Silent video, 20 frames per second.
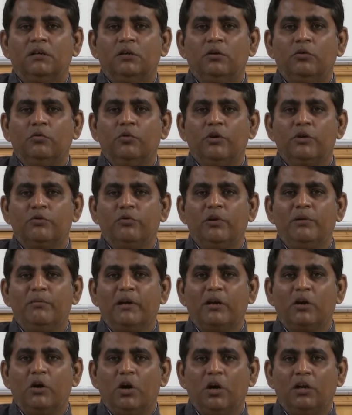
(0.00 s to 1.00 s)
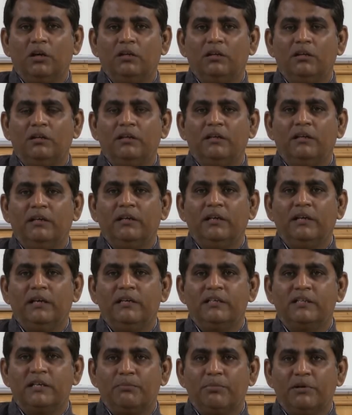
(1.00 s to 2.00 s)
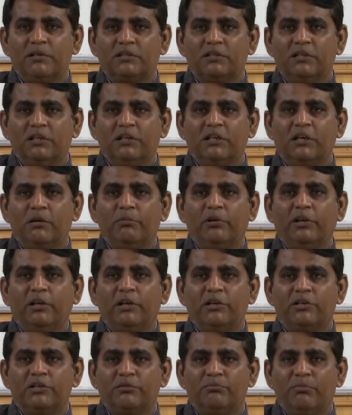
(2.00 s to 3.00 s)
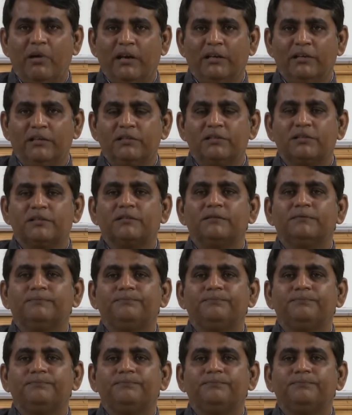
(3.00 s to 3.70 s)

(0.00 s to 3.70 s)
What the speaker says: which we may call intrapersonal communication barriers.